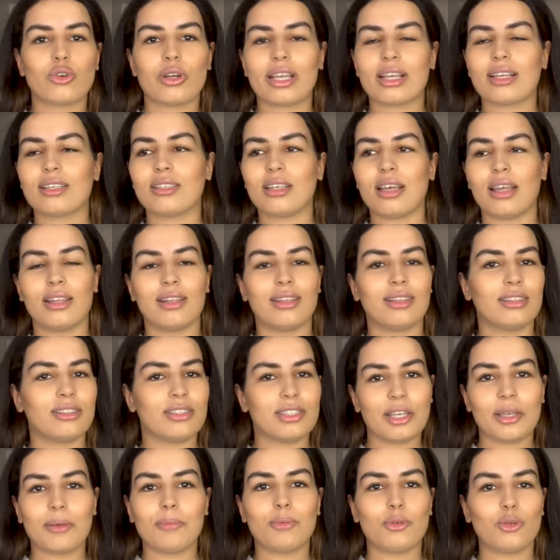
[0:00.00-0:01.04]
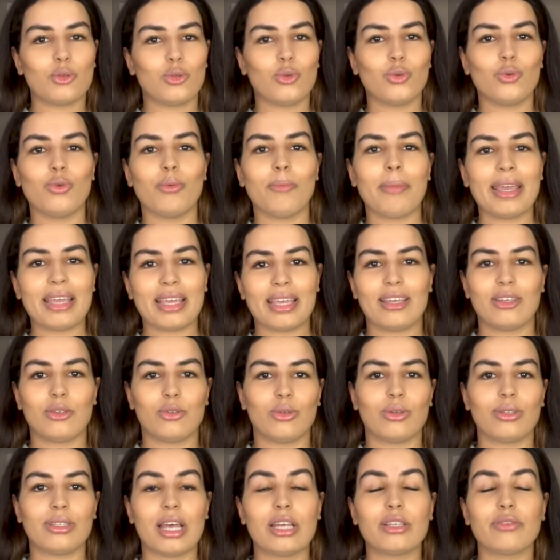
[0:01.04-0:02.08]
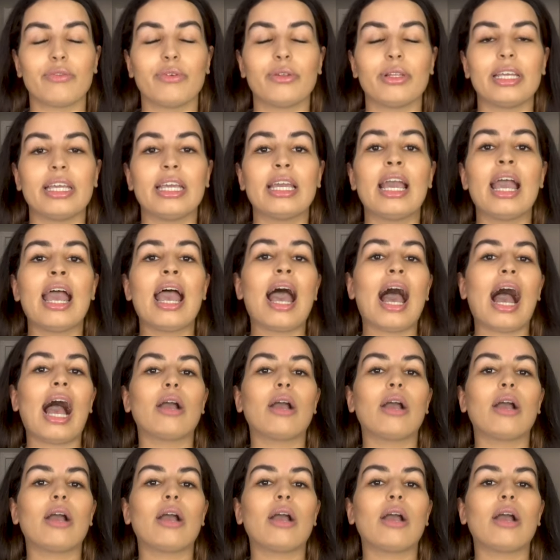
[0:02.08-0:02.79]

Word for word: tricks and tips to make it successfully.